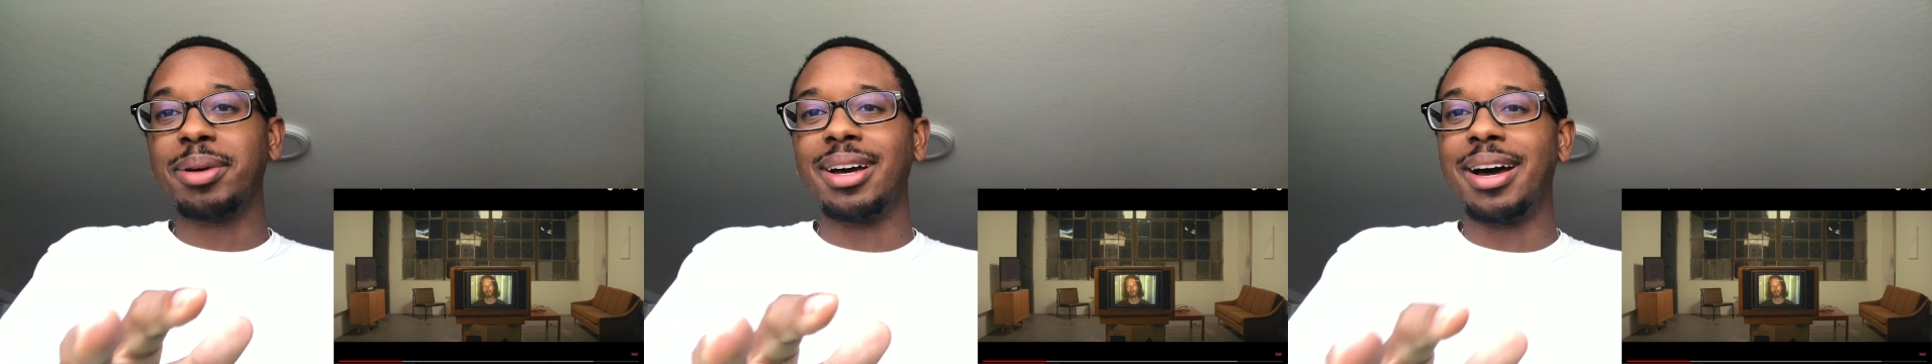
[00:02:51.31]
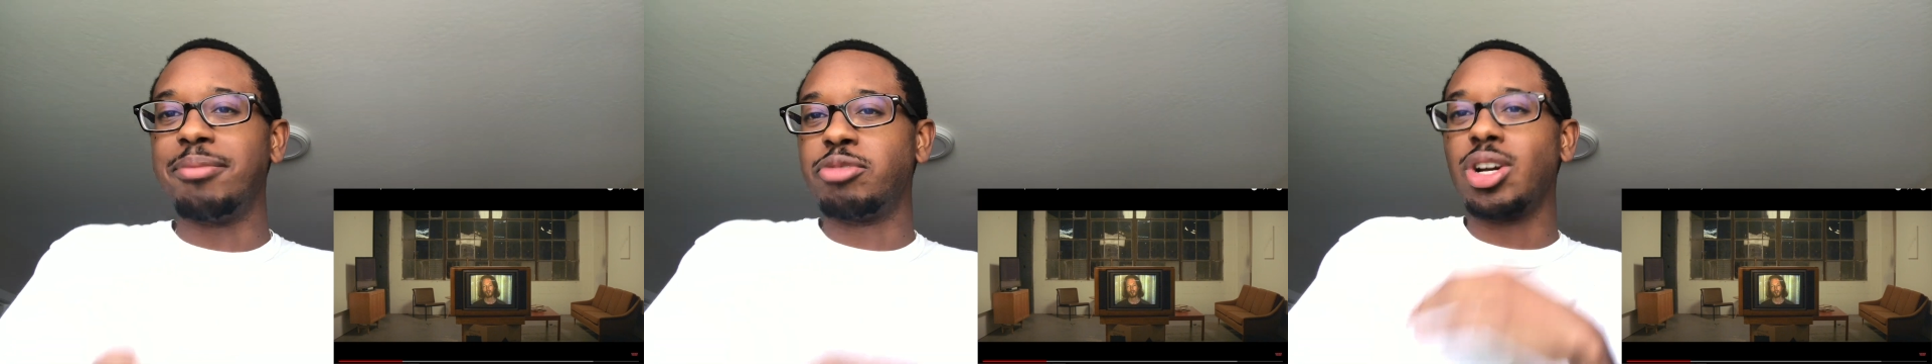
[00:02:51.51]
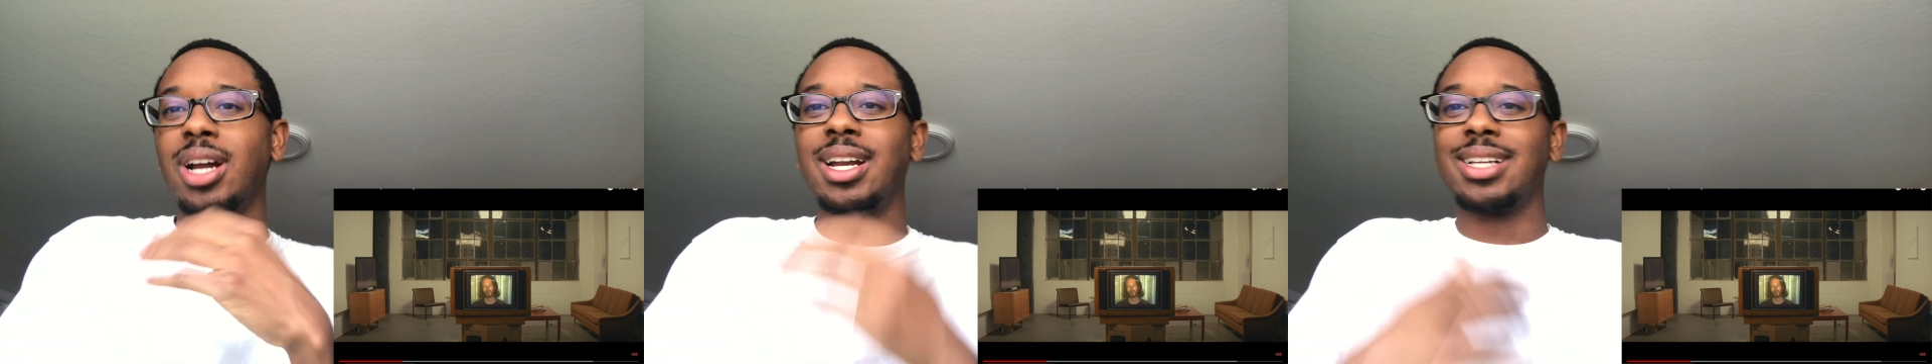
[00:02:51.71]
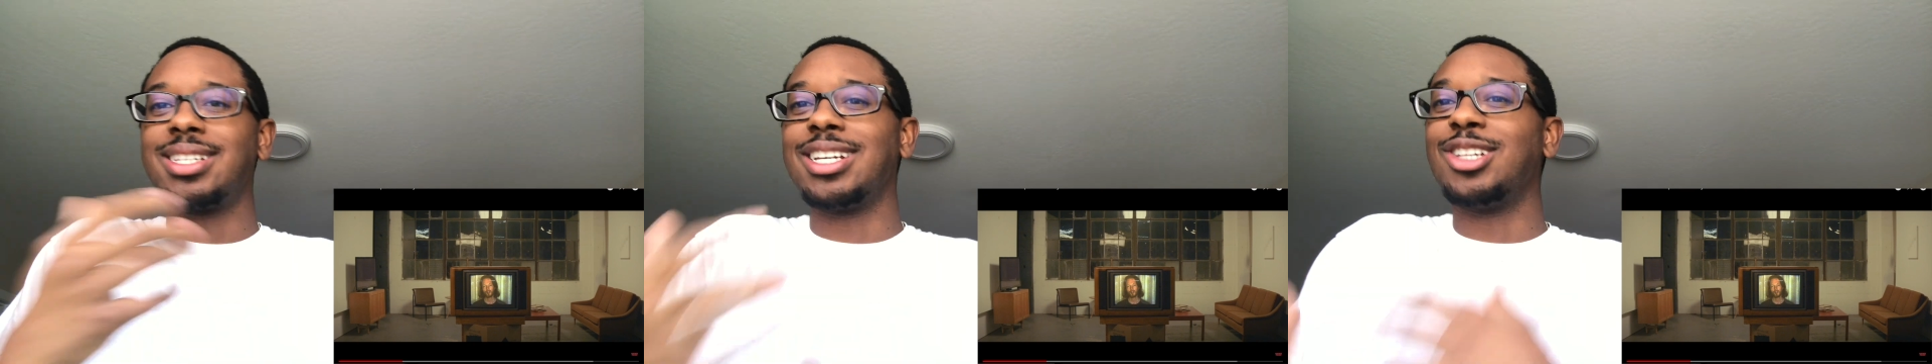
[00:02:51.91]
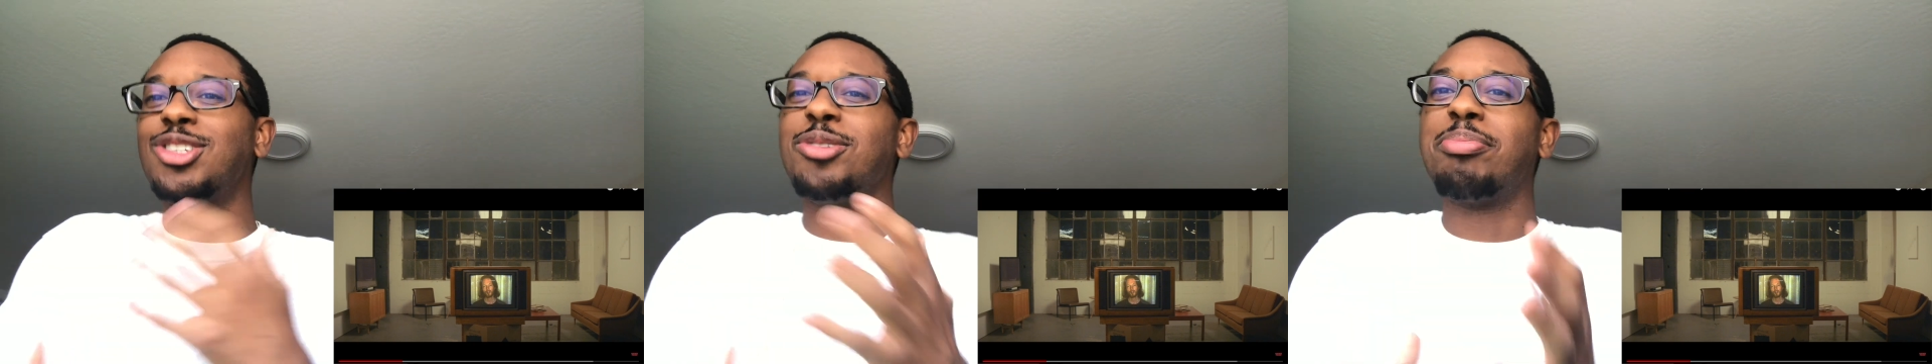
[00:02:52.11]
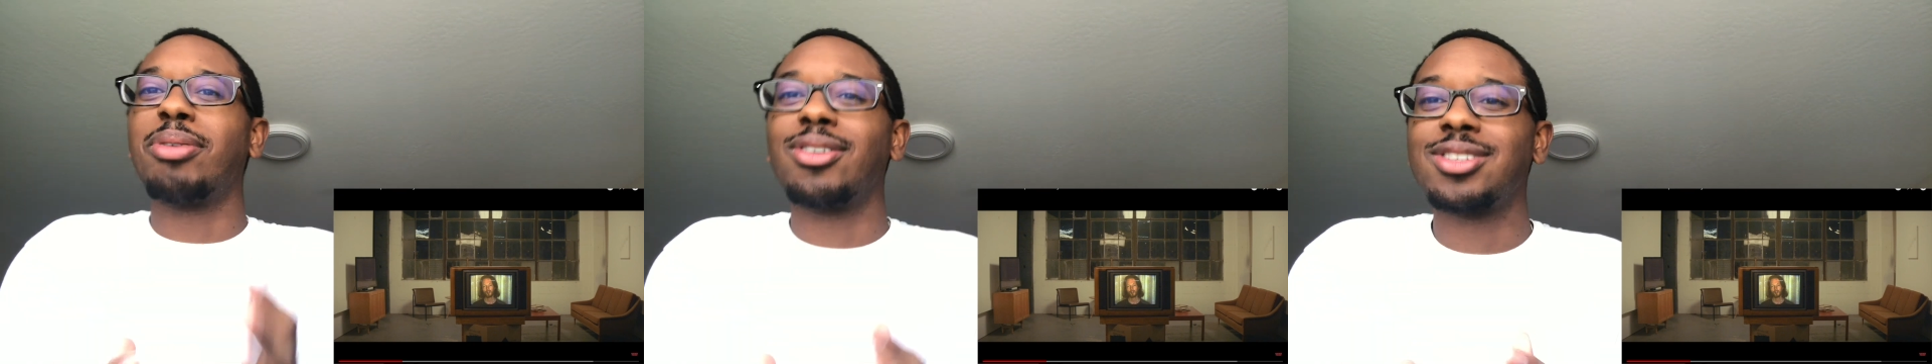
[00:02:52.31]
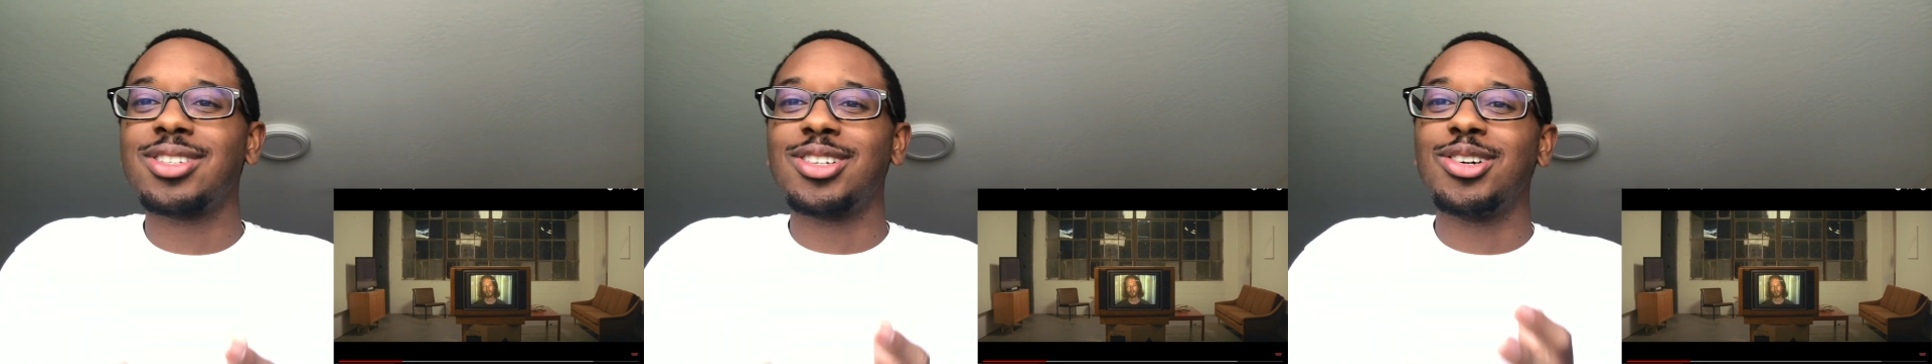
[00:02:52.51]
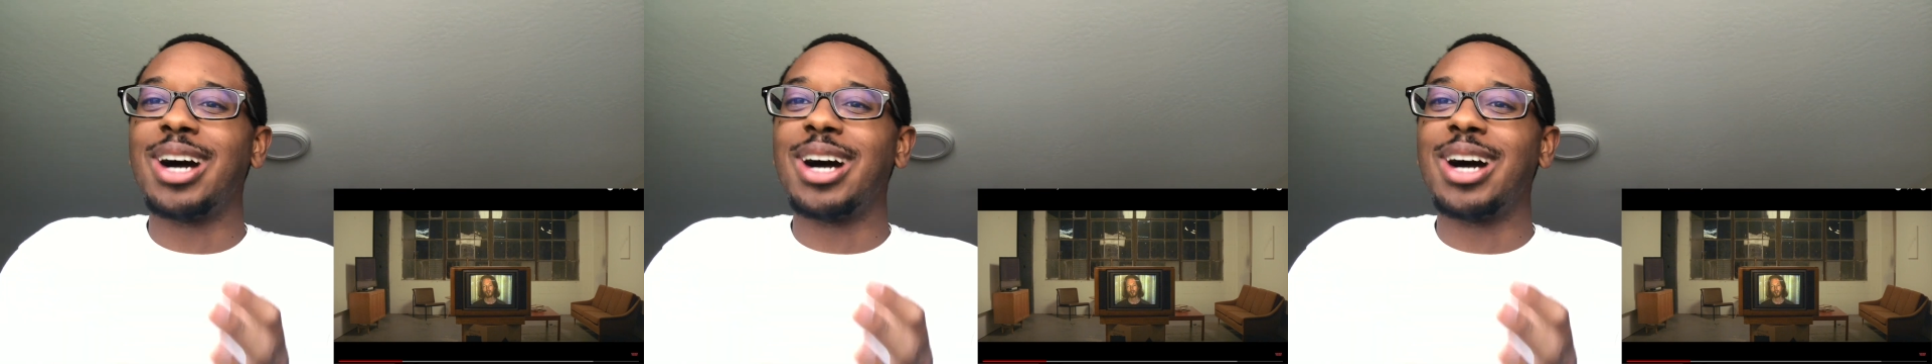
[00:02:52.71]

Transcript: I'm trying not to get too personal.